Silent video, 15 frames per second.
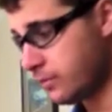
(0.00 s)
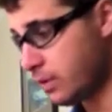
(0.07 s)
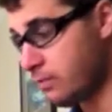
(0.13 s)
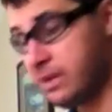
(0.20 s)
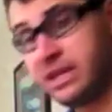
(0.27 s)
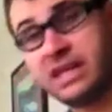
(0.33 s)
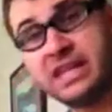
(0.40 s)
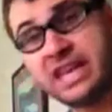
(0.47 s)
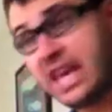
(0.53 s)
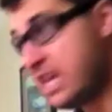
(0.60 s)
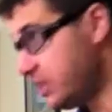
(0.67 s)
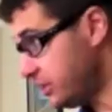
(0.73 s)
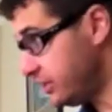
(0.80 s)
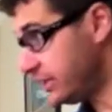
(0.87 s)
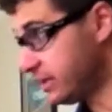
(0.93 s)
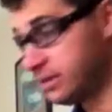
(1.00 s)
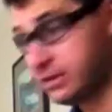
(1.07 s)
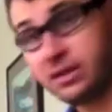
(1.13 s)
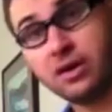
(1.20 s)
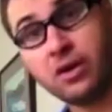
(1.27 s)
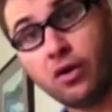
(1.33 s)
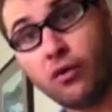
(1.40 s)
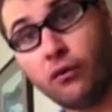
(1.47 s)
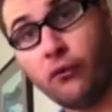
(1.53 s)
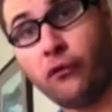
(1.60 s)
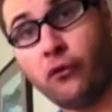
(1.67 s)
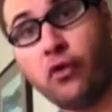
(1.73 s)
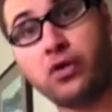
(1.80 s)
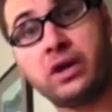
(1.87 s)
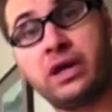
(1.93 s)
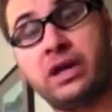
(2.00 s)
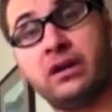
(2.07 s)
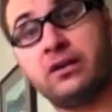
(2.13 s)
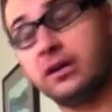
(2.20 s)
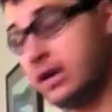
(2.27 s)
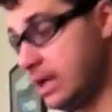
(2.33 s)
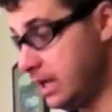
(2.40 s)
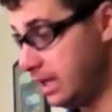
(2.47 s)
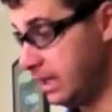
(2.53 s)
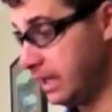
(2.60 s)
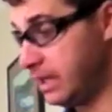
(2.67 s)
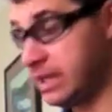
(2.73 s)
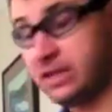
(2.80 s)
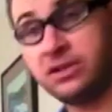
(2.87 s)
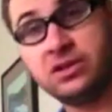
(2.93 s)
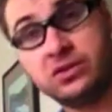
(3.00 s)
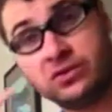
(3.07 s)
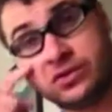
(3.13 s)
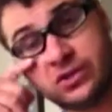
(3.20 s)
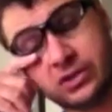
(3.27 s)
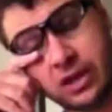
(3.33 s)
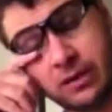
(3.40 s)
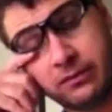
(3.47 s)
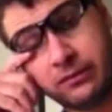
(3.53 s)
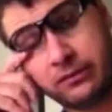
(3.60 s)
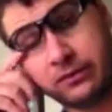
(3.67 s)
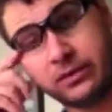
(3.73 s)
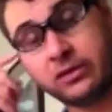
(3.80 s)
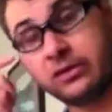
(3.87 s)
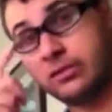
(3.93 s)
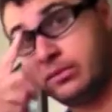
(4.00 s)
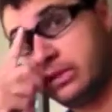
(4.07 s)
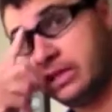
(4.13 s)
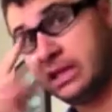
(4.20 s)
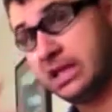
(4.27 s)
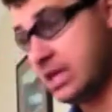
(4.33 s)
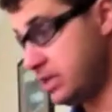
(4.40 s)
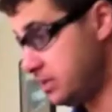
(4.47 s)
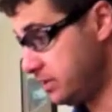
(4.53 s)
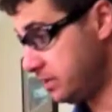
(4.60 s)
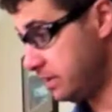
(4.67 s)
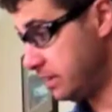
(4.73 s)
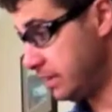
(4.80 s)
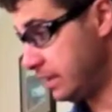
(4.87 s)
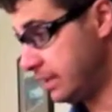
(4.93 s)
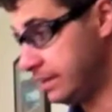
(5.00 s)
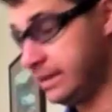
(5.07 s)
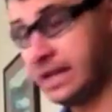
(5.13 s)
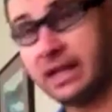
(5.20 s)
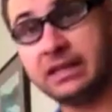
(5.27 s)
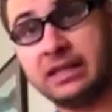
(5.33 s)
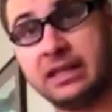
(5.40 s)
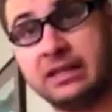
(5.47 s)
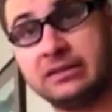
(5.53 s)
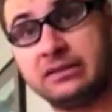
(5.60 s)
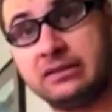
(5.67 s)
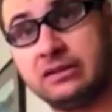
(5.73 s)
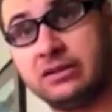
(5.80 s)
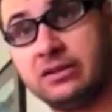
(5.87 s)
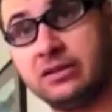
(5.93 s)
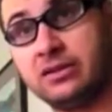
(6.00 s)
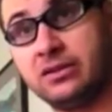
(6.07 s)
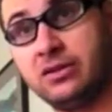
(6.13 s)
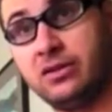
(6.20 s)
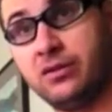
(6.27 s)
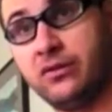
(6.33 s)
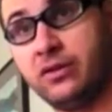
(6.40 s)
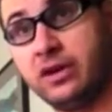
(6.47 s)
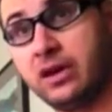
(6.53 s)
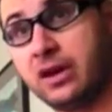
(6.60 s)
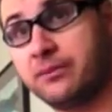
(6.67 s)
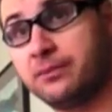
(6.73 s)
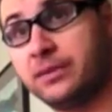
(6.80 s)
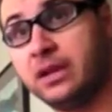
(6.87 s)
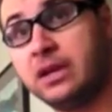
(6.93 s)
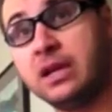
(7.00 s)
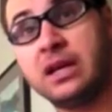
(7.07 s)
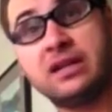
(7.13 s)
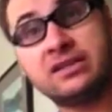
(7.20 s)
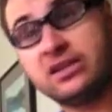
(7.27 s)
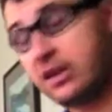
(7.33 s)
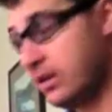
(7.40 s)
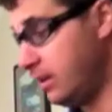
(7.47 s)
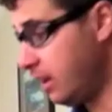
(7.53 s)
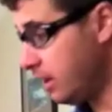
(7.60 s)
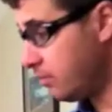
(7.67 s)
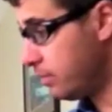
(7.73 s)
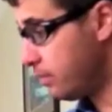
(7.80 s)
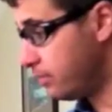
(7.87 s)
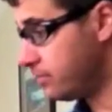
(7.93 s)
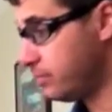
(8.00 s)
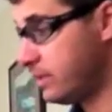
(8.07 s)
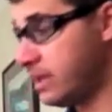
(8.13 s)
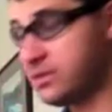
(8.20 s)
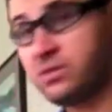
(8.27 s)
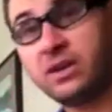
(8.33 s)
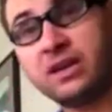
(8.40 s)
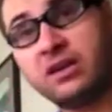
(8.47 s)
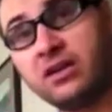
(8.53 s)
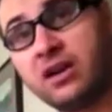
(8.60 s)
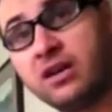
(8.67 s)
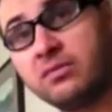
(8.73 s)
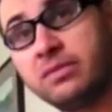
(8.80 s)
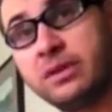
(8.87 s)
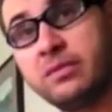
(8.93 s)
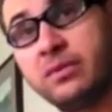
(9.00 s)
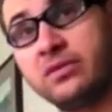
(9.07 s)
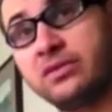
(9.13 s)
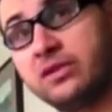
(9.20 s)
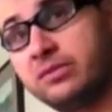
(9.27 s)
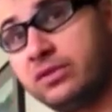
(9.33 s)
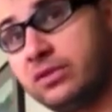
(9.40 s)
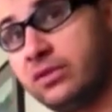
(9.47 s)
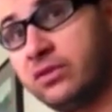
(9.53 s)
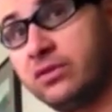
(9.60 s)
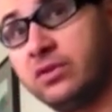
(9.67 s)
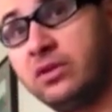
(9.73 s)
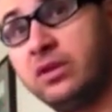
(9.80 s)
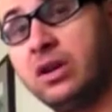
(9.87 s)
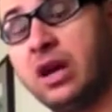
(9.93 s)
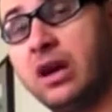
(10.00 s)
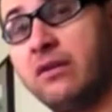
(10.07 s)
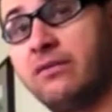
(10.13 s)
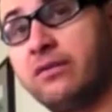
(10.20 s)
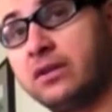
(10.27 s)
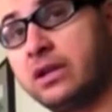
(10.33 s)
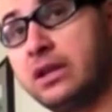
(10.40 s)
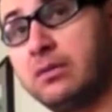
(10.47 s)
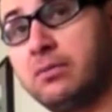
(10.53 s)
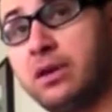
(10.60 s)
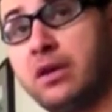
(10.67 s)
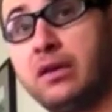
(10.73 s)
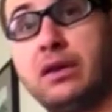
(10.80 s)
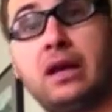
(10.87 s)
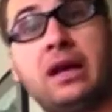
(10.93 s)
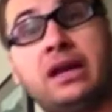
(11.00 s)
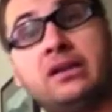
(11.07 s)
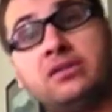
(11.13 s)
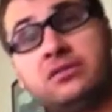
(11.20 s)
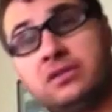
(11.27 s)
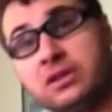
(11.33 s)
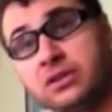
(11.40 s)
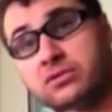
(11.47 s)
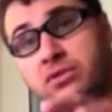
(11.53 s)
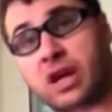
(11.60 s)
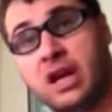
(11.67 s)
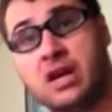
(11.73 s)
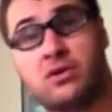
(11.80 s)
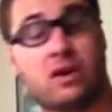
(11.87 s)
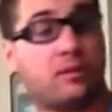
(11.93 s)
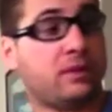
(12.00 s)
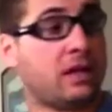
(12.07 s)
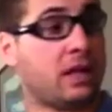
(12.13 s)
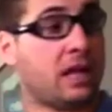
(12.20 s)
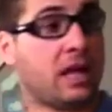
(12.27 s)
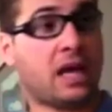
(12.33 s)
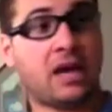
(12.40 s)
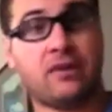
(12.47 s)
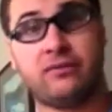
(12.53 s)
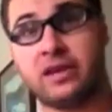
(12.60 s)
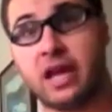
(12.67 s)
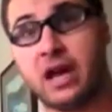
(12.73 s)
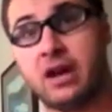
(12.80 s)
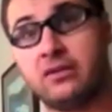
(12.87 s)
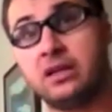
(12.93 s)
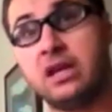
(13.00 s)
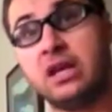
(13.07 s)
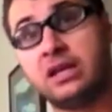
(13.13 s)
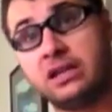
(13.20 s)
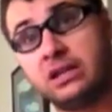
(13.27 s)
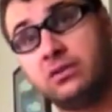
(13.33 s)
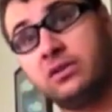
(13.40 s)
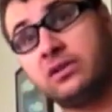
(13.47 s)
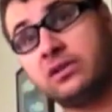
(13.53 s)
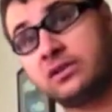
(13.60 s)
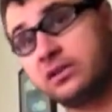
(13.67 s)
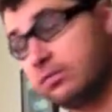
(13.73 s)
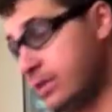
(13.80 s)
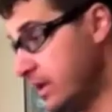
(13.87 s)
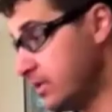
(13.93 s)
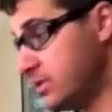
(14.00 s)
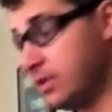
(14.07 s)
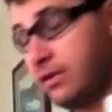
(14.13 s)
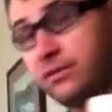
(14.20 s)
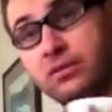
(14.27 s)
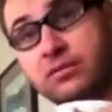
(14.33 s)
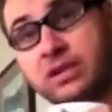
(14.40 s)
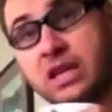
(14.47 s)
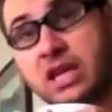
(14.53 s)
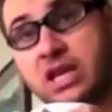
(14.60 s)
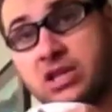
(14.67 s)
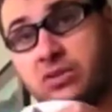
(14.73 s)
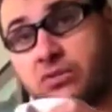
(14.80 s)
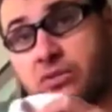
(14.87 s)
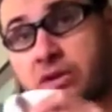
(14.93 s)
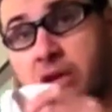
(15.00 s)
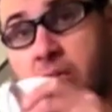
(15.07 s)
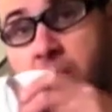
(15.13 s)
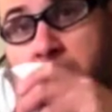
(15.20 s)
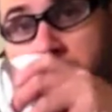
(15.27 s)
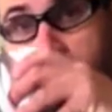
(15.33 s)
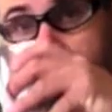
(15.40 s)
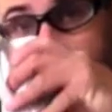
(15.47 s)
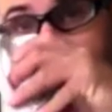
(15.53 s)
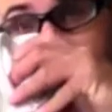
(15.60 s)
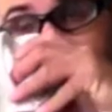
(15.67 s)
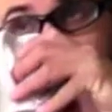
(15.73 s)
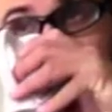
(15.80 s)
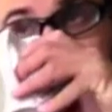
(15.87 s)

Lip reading: medication for here, and I can use some medication that can go there. And so a lot of people, so that's why a lot of people seems to forget about that. And the little diagram that I have down, they will explain some of the medication where they work and stuff.